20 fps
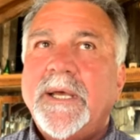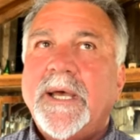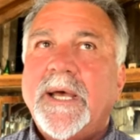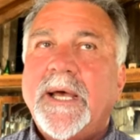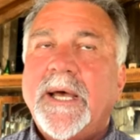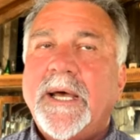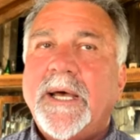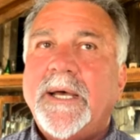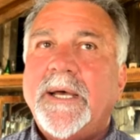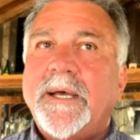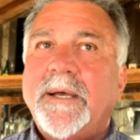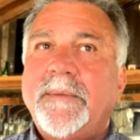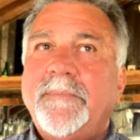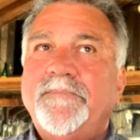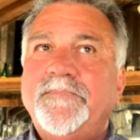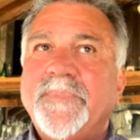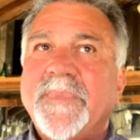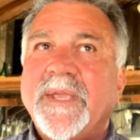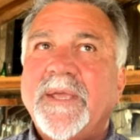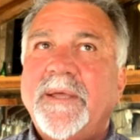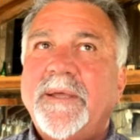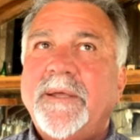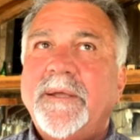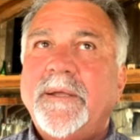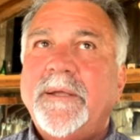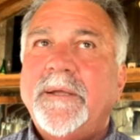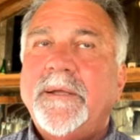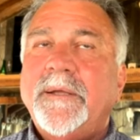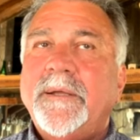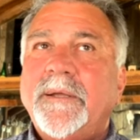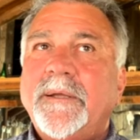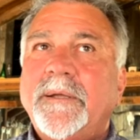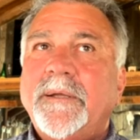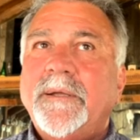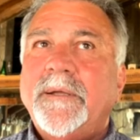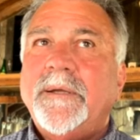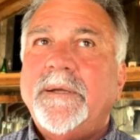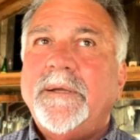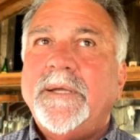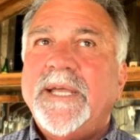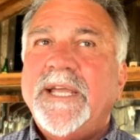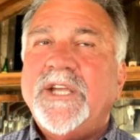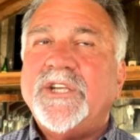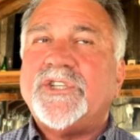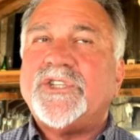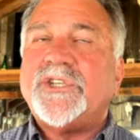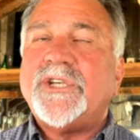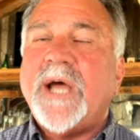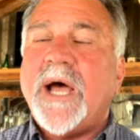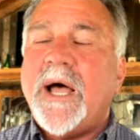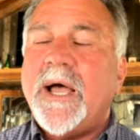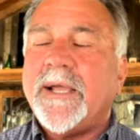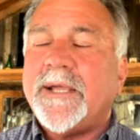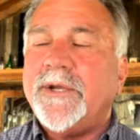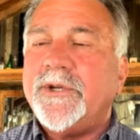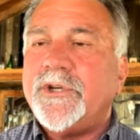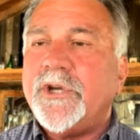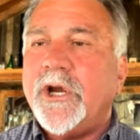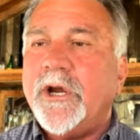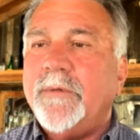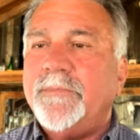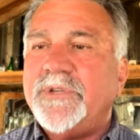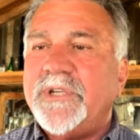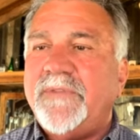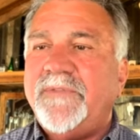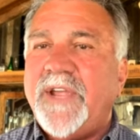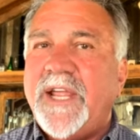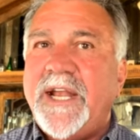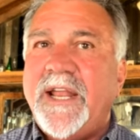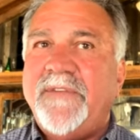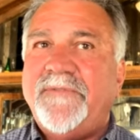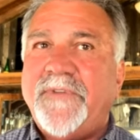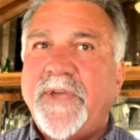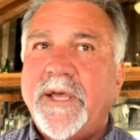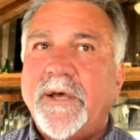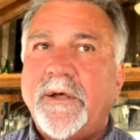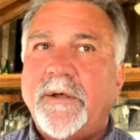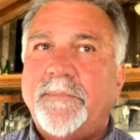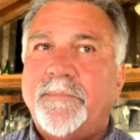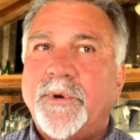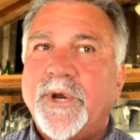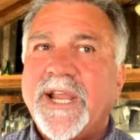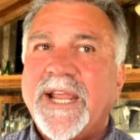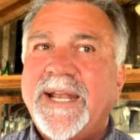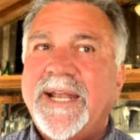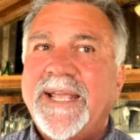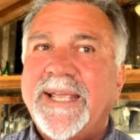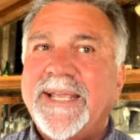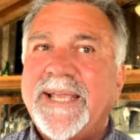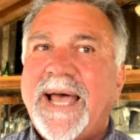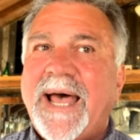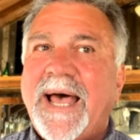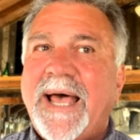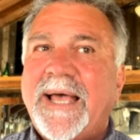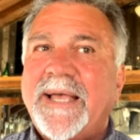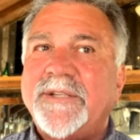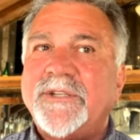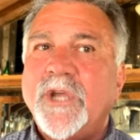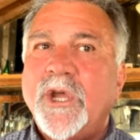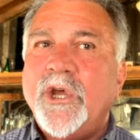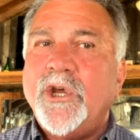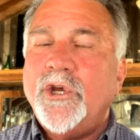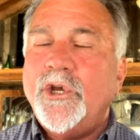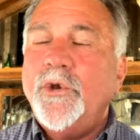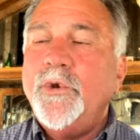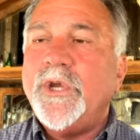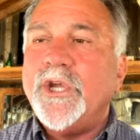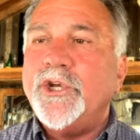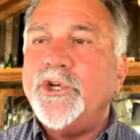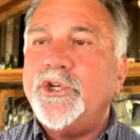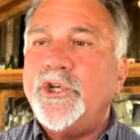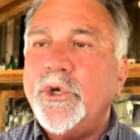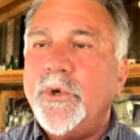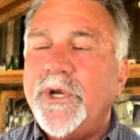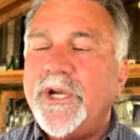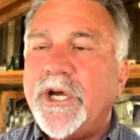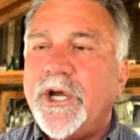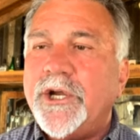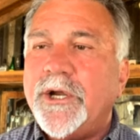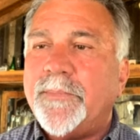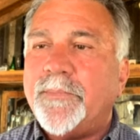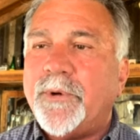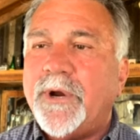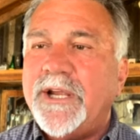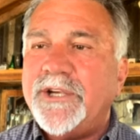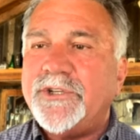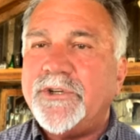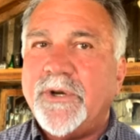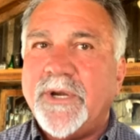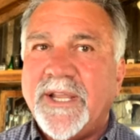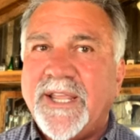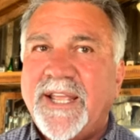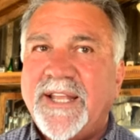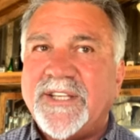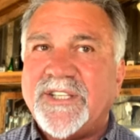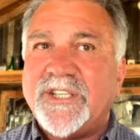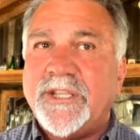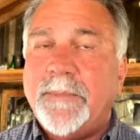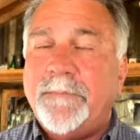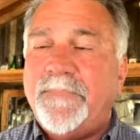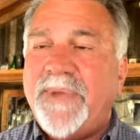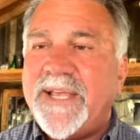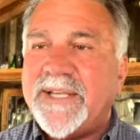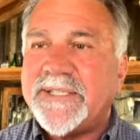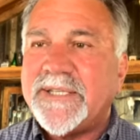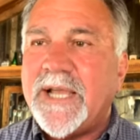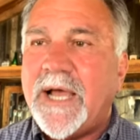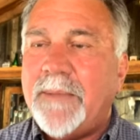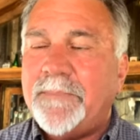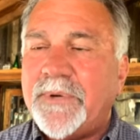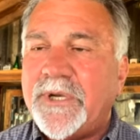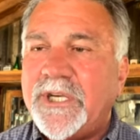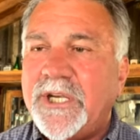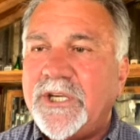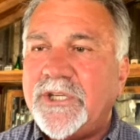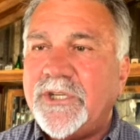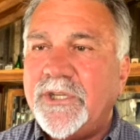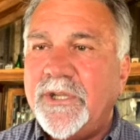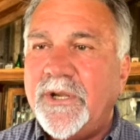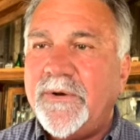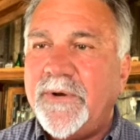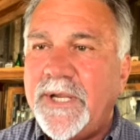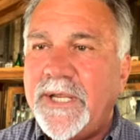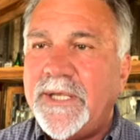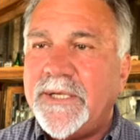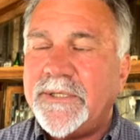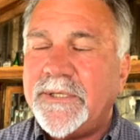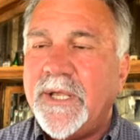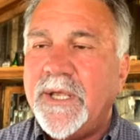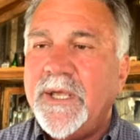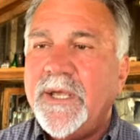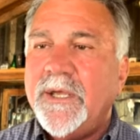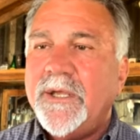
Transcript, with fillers: uh, his stock in terms of NFL bringing in guys who can do it under pressure against the best competition there is.